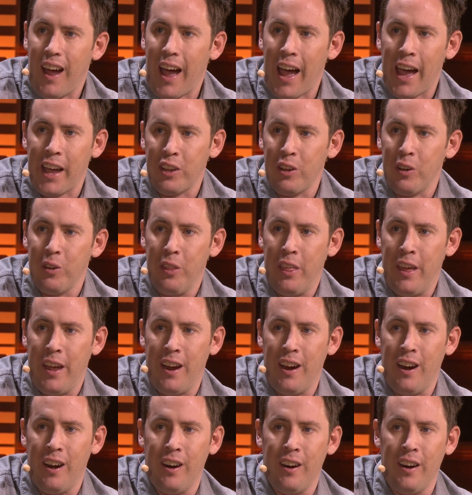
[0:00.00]
I go
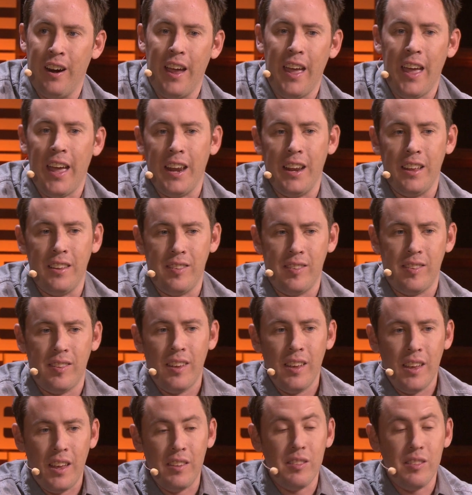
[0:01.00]
there, and it's